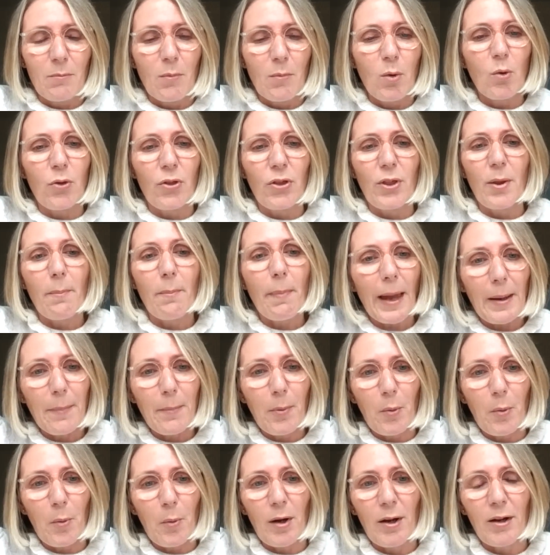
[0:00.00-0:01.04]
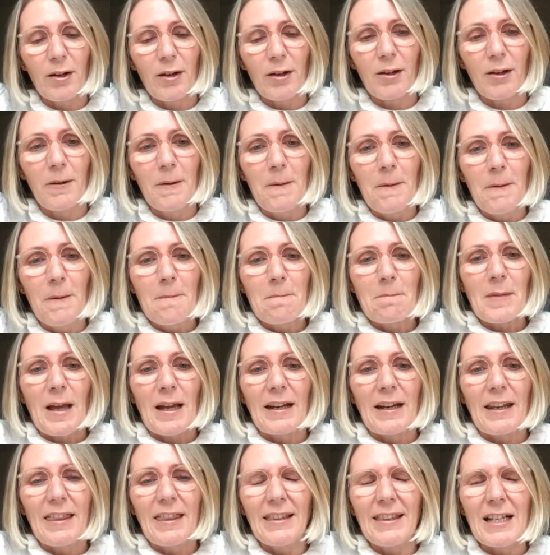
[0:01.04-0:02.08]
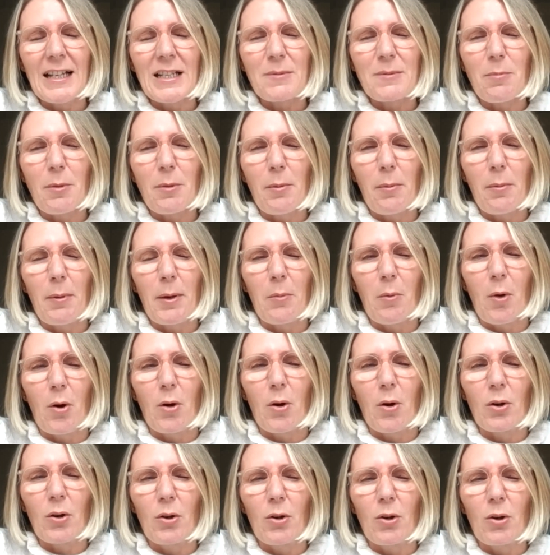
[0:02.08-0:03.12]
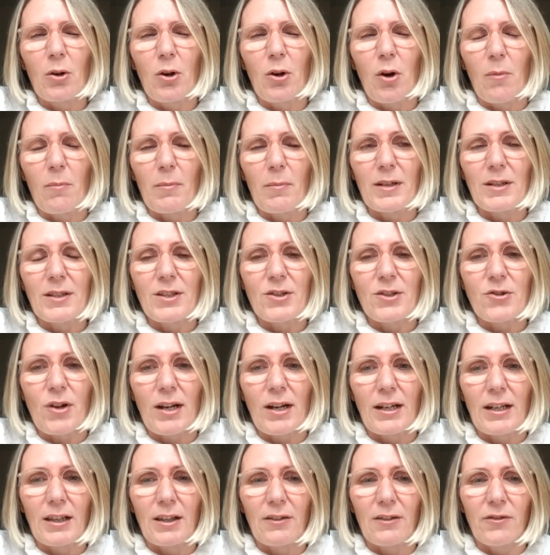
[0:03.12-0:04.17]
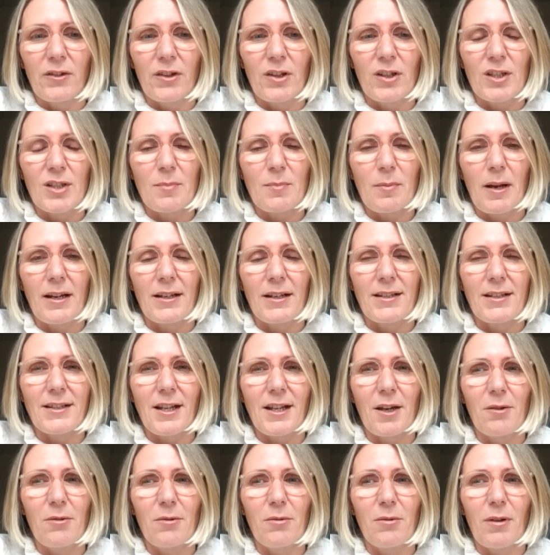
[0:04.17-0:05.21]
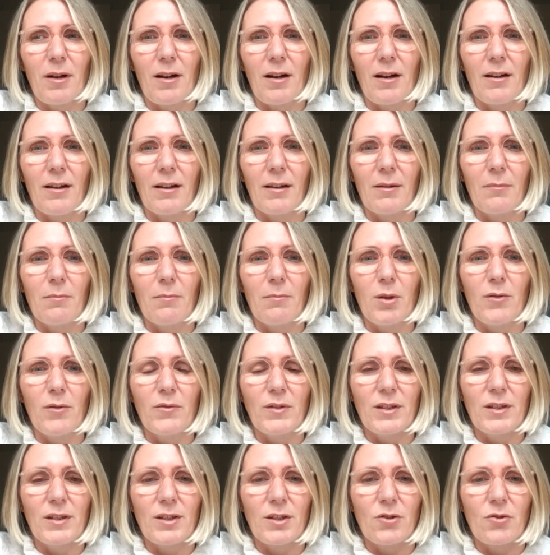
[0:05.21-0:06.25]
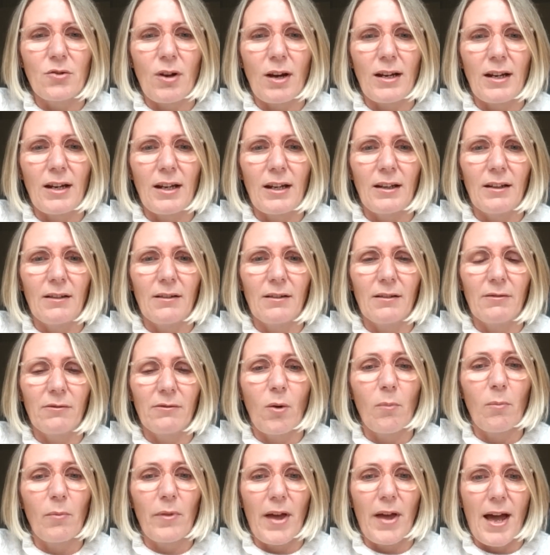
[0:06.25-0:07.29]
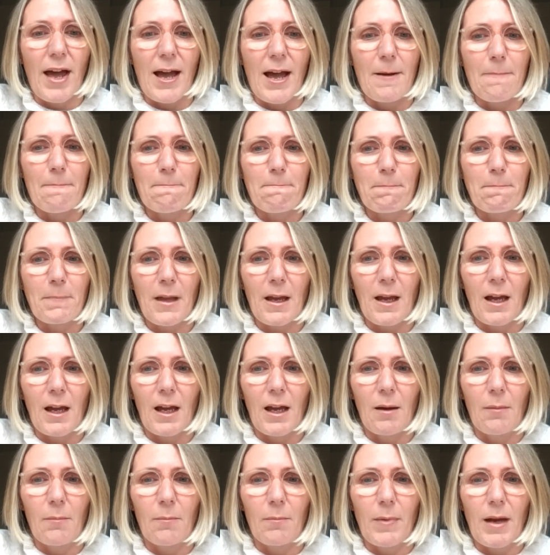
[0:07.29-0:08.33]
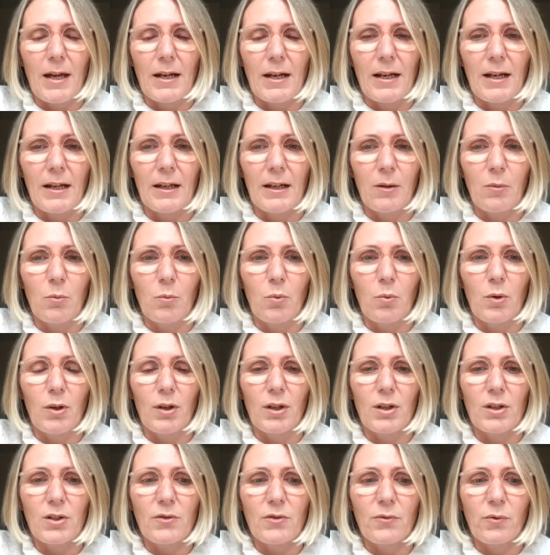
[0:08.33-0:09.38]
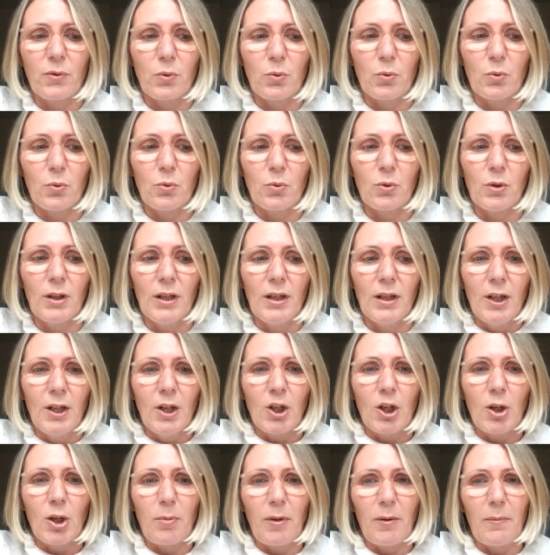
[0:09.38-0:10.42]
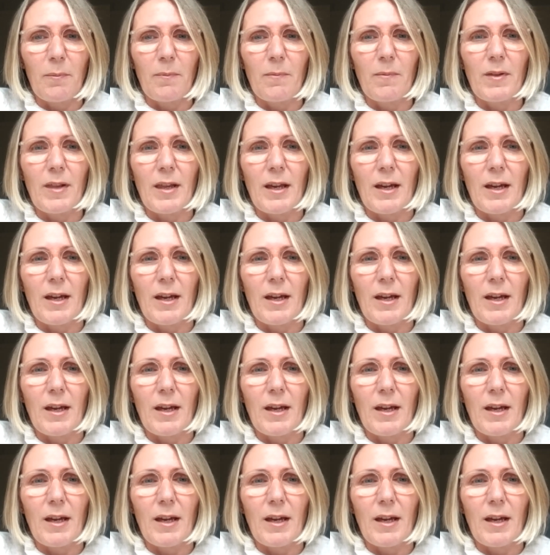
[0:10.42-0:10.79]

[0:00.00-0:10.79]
more than the paperwork. And I think that's probably what got me into training in the first place. So I moved into training from there. And I worked for a couple of